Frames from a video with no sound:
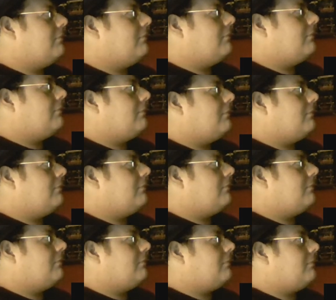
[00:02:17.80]

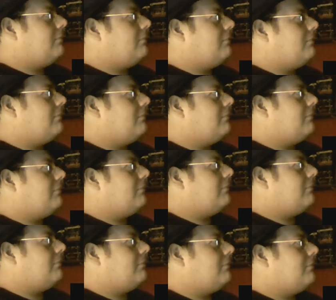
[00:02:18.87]

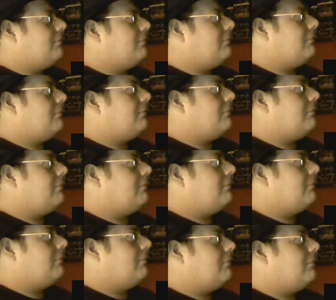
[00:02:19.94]

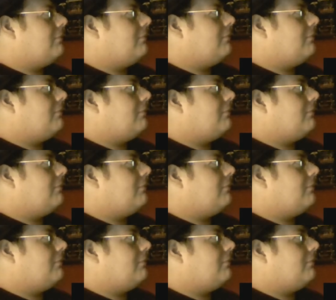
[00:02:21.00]
(no one is talking)